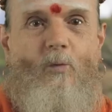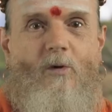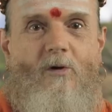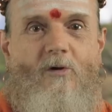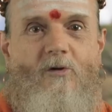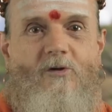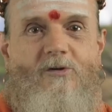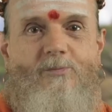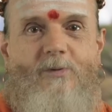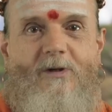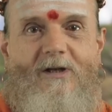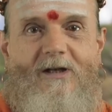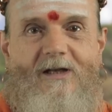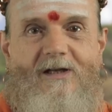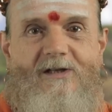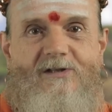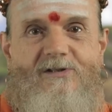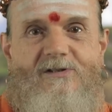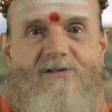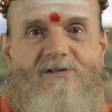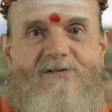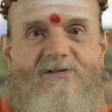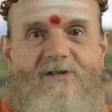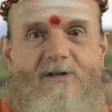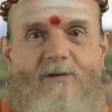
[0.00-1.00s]
World's
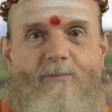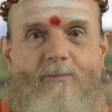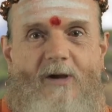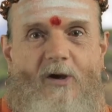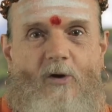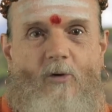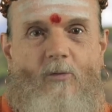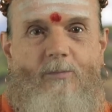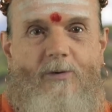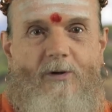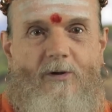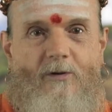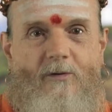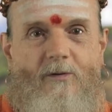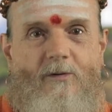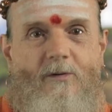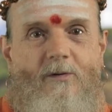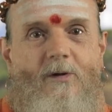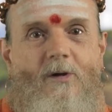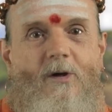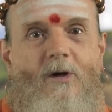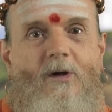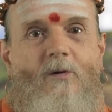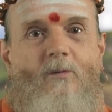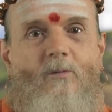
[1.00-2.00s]
Religions in Melbourne
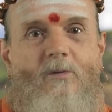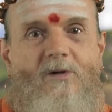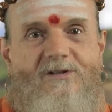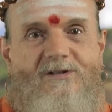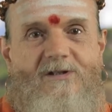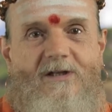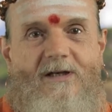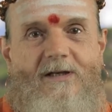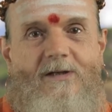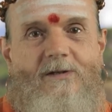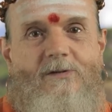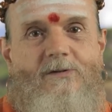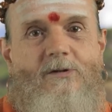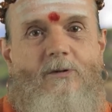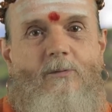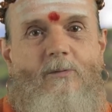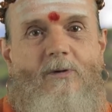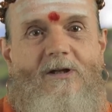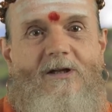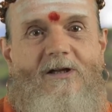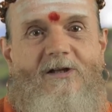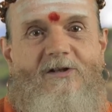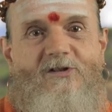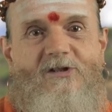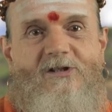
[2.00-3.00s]
was an
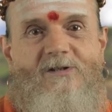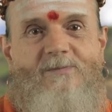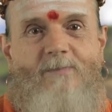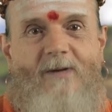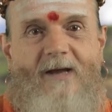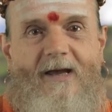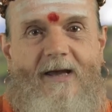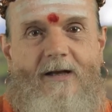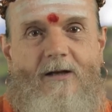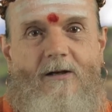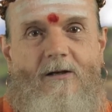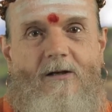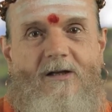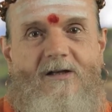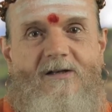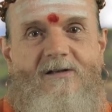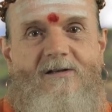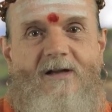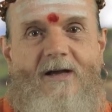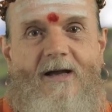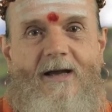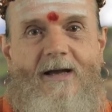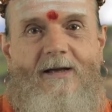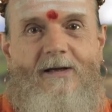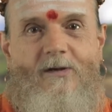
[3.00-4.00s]
interreligious panel
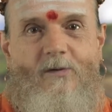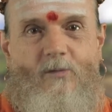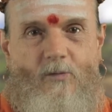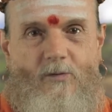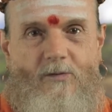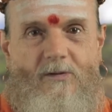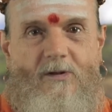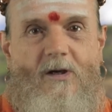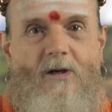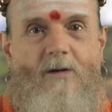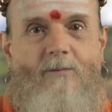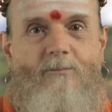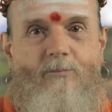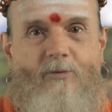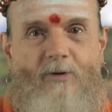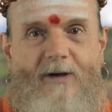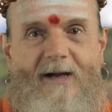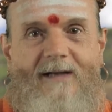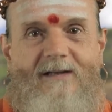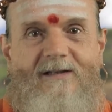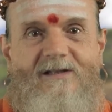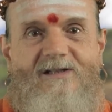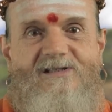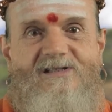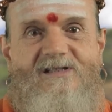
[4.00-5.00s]
entitled
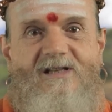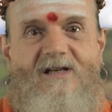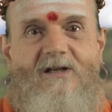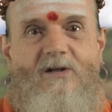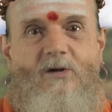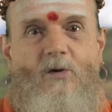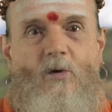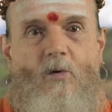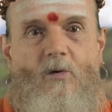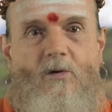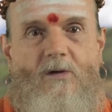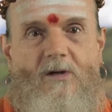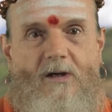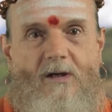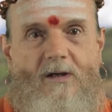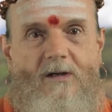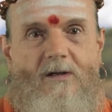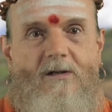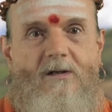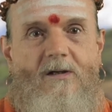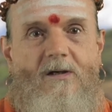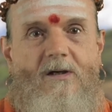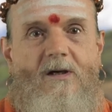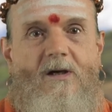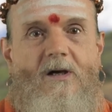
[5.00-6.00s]
Practicing Yoga,
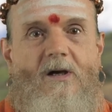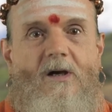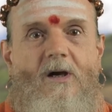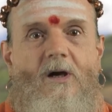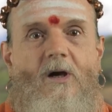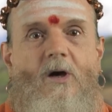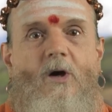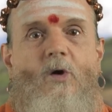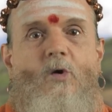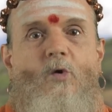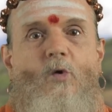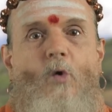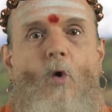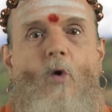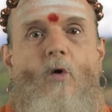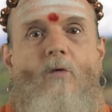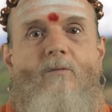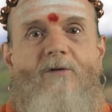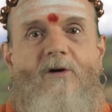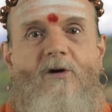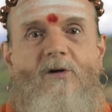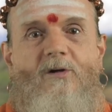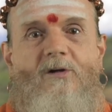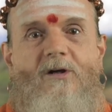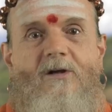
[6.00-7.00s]

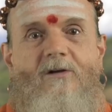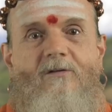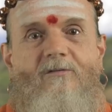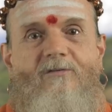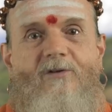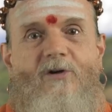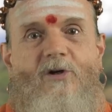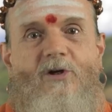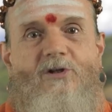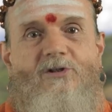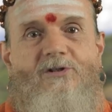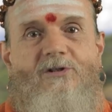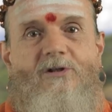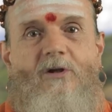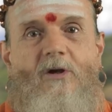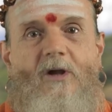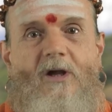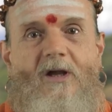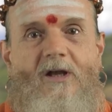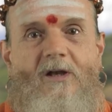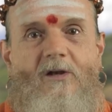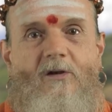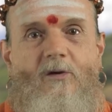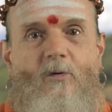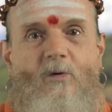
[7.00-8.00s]
Covert Conversion to
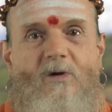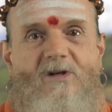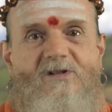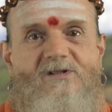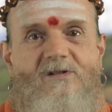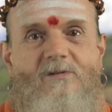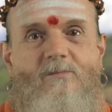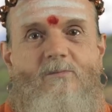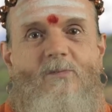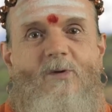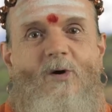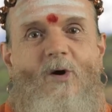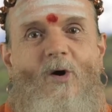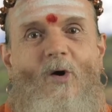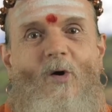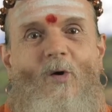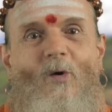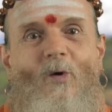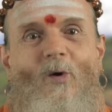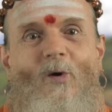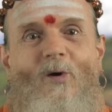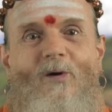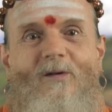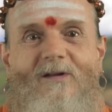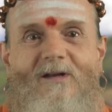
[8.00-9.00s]
Hinduism,
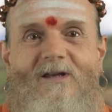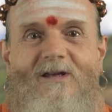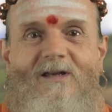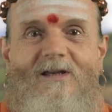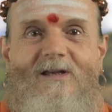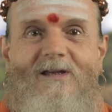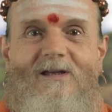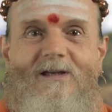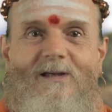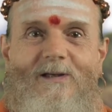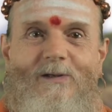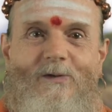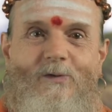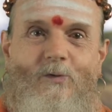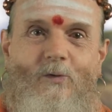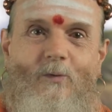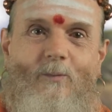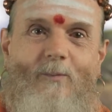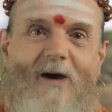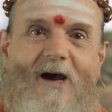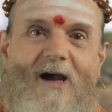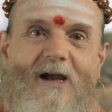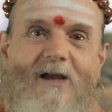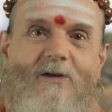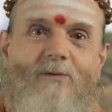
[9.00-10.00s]
or the Key to
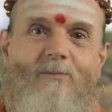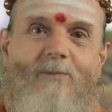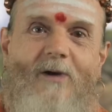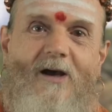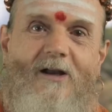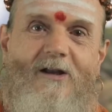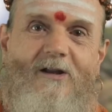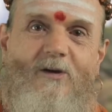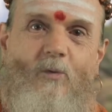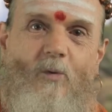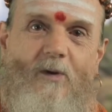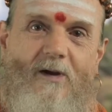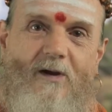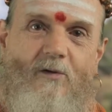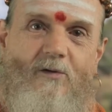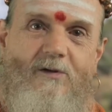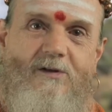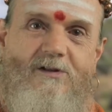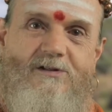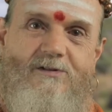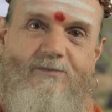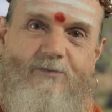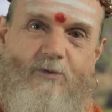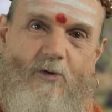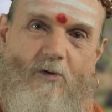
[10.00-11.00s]
Mind-Body
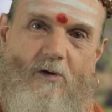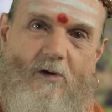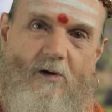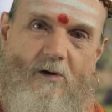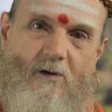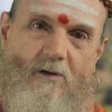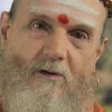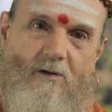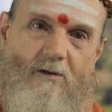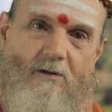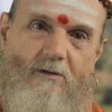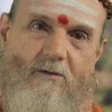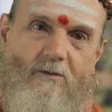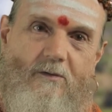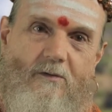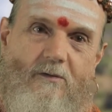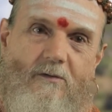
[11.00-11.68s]
Wellness for All.